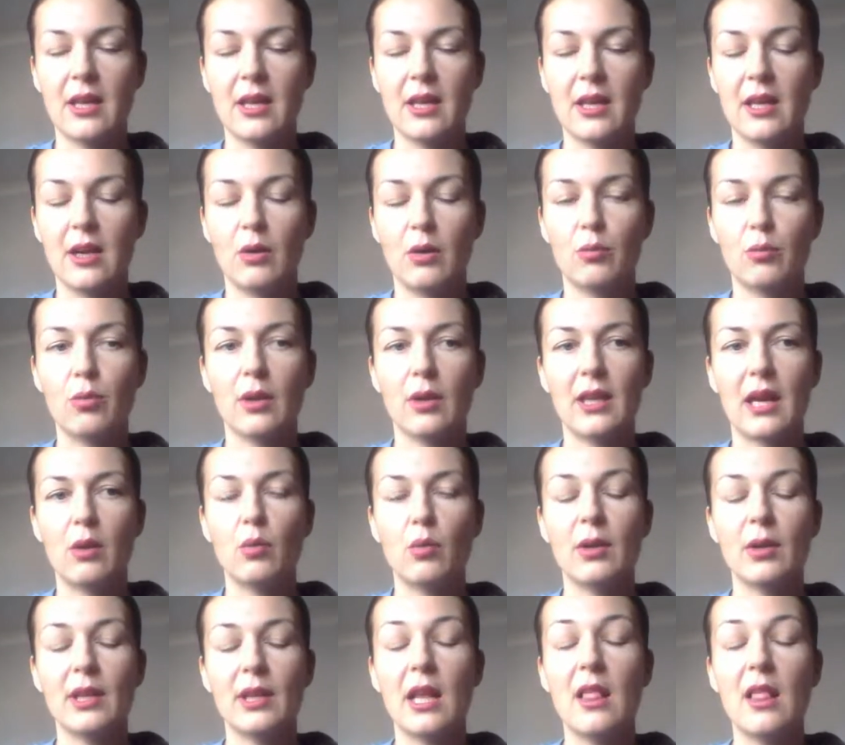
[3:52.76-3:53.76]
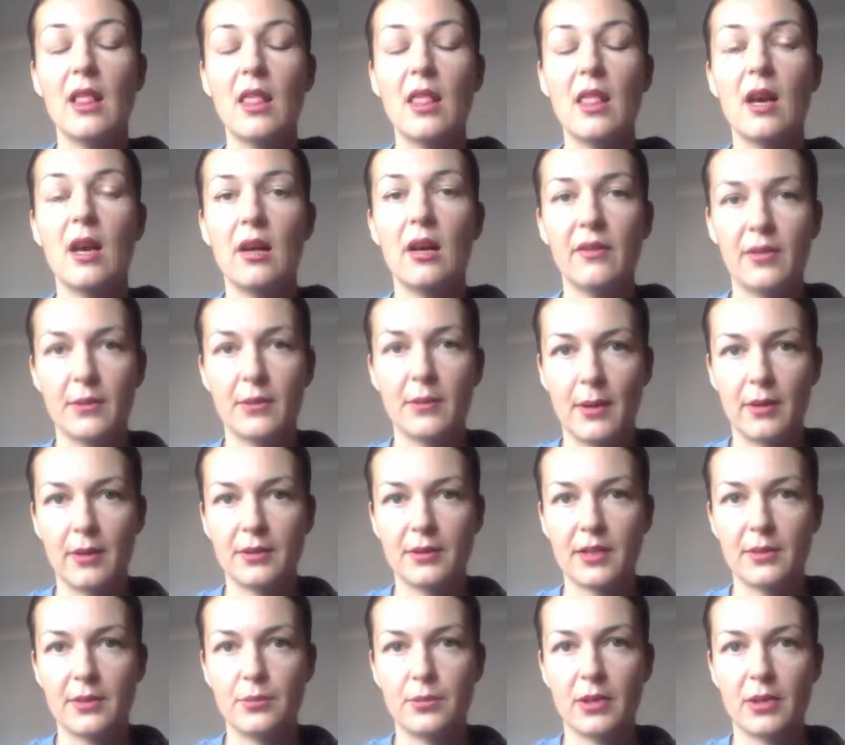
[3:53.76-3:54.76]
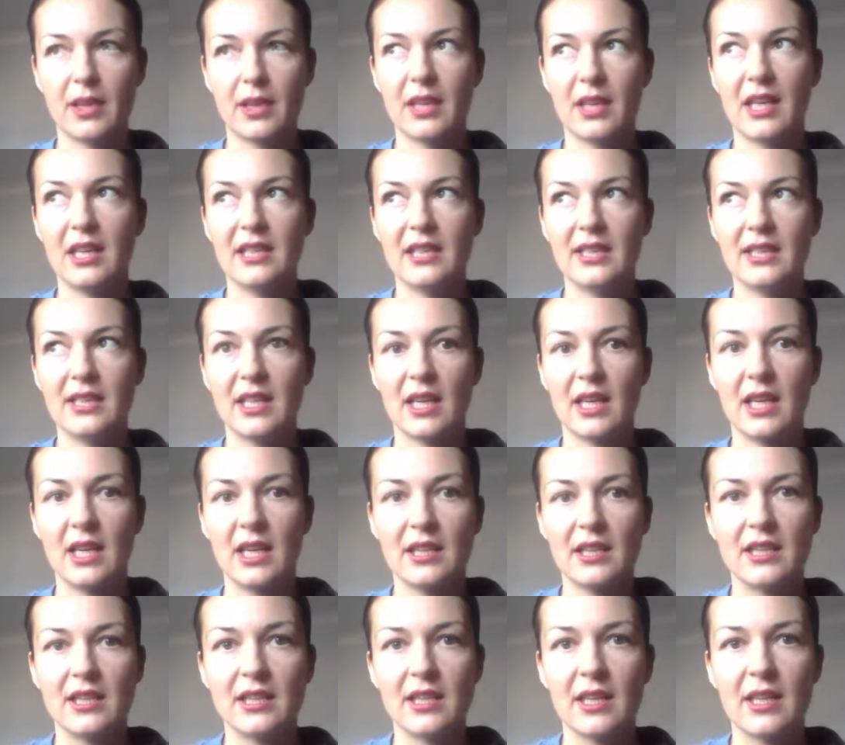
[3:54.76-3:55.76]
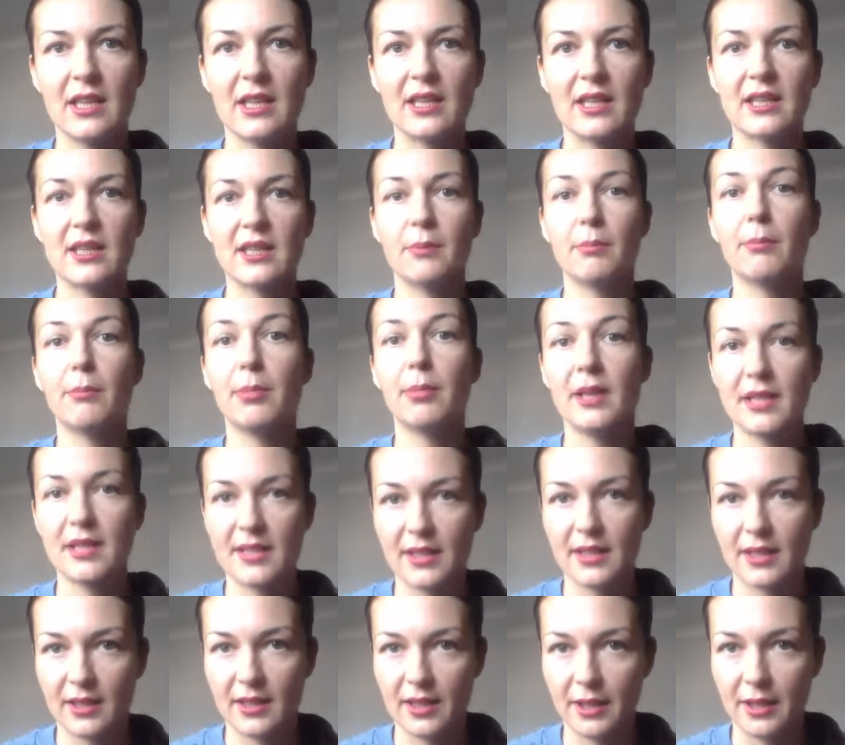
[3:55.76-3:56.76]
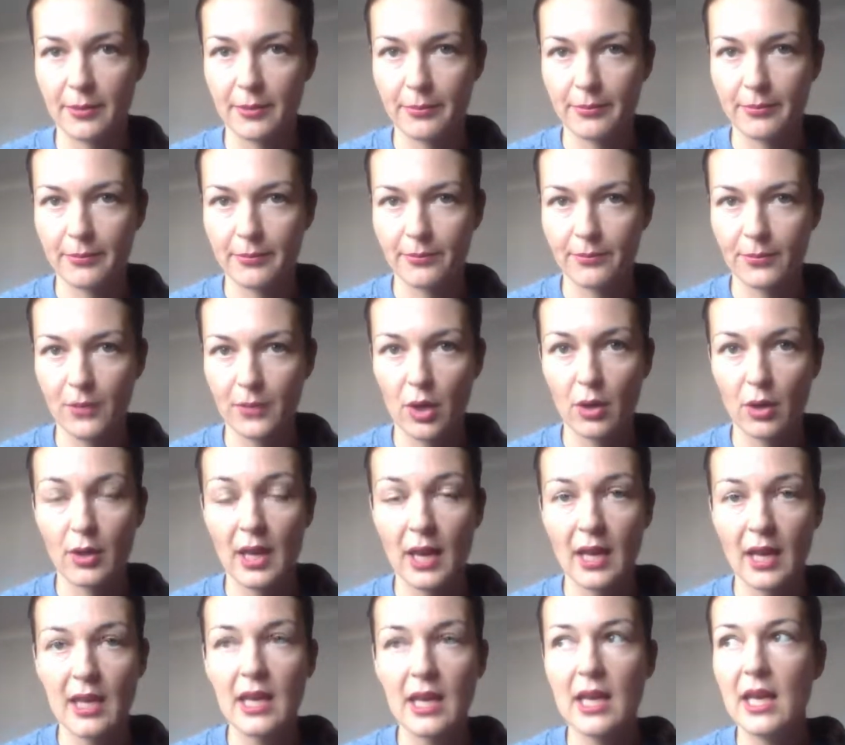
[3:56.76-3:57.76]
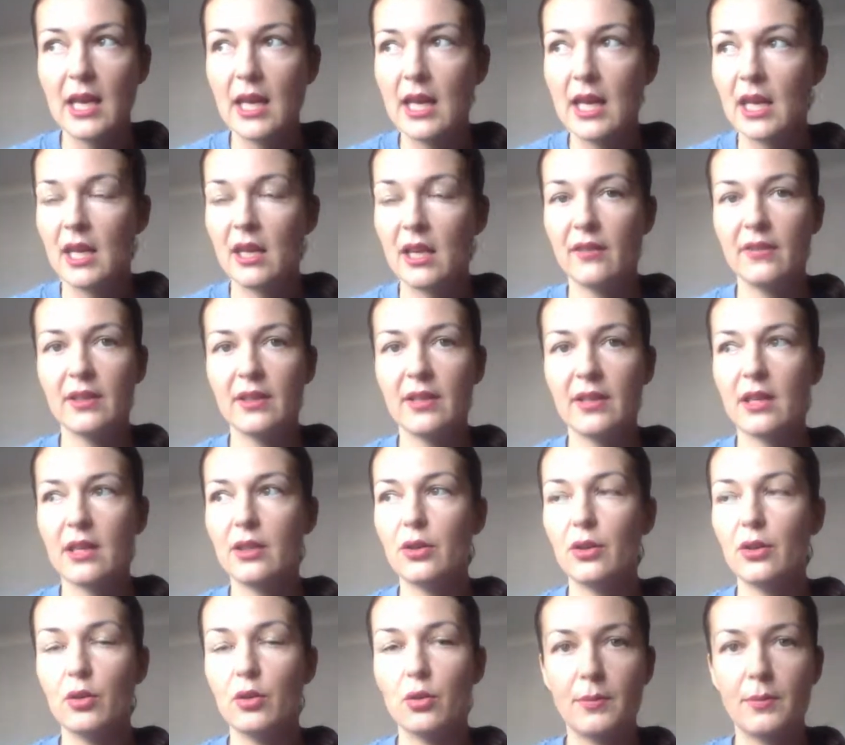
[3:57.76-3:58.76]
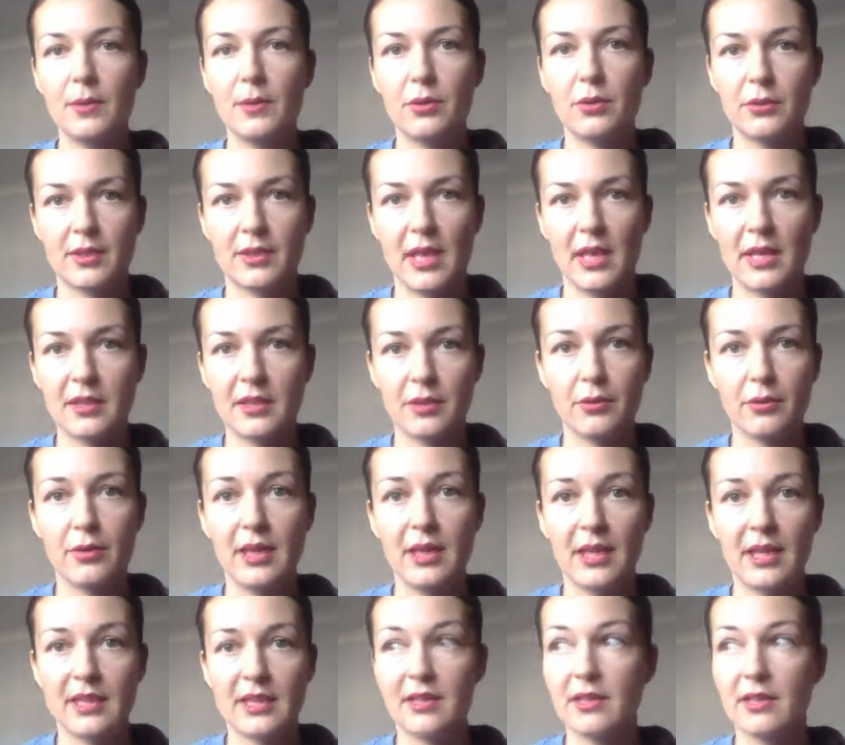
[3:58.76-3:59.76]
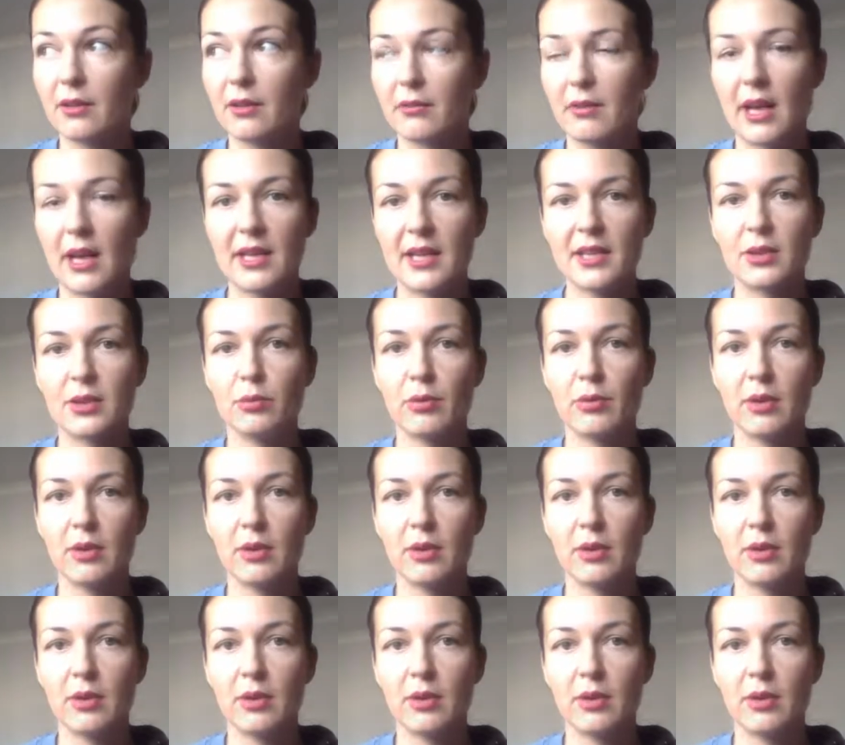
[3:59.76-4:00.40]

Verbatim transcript: What I, what I love about this product is its simplicity. Okay, even a newbie who's as green as the grass will